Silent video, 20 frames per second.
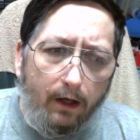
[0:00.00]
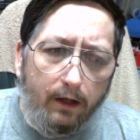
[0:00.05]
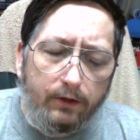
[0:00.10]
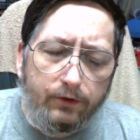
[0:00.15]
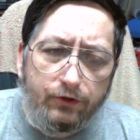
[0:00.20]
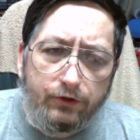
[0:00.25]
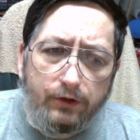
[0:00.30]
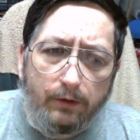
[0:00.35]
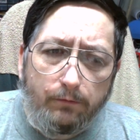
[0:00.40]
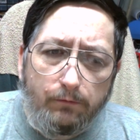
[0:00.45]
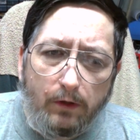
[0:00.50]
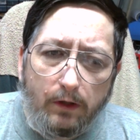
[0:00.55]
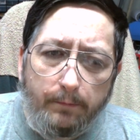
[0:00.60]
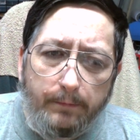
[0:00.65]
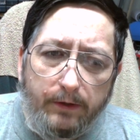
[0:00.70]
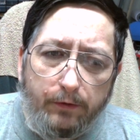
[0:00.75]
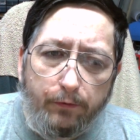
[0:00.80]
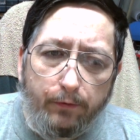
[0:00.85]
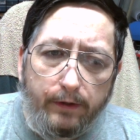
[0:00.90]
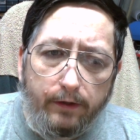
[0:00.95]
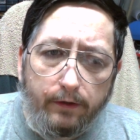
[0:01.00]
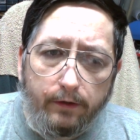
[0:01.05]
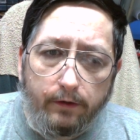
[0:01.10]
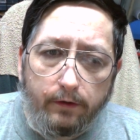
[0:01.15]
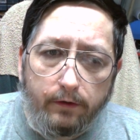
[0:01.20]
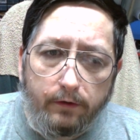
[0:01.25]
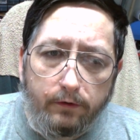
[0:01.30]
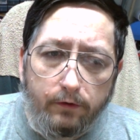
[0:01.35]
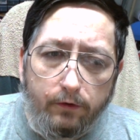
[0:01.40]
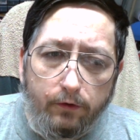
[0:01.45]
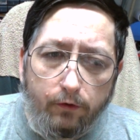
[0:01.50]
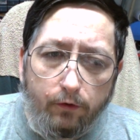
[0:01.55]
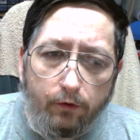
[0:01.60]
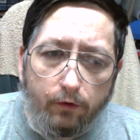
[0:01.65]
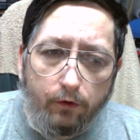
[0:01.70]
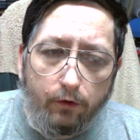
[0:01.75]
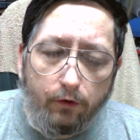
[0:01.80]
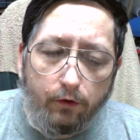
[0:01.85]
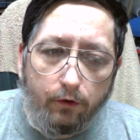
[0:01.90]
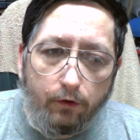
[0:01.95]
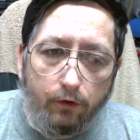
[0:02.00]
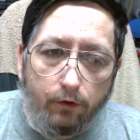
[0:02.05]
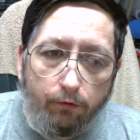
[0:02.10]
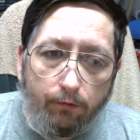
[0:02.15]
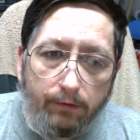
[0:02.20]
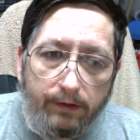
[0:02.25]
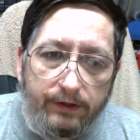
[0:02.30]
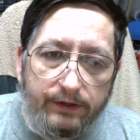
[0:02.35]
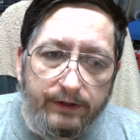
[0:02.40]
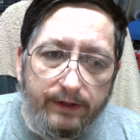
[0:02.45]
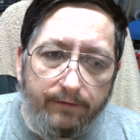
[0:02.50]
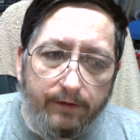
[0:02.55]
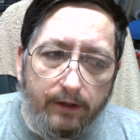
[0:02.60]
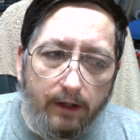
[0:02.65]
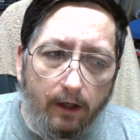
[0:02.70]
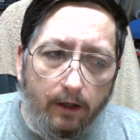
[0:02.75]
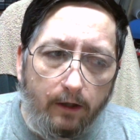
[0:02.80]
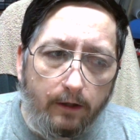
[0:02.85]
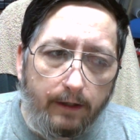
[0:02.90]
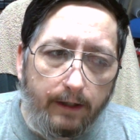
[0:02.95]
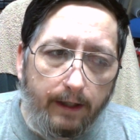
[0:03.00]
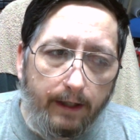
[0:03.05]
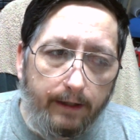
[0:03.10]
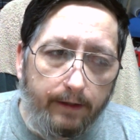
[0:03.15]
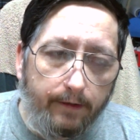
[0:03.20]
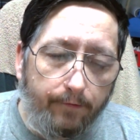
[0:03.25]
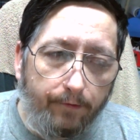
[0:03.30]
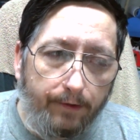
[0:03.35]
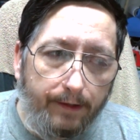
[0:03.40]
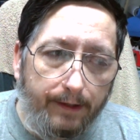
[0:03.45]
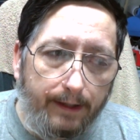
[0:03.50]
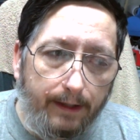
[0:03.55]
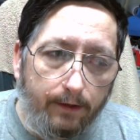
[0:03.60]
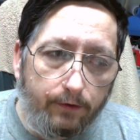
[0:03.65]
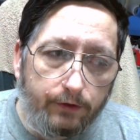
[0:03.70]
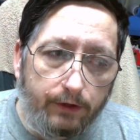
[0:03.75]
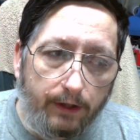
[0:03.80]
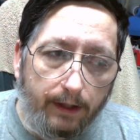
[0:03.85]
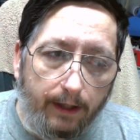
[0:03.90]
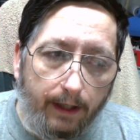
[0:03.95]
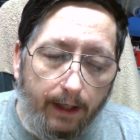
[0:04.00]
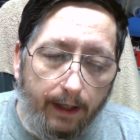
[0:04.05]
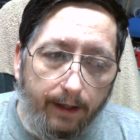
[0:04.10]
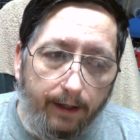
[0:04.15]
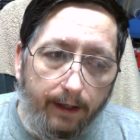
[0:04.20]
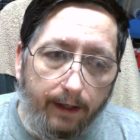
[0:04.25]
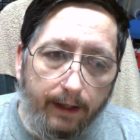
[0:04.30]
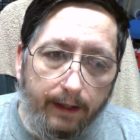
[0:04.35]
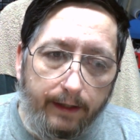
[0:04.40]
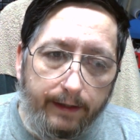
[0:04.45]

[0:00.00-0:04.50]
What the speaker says: Somewhere between 2700K to 3000K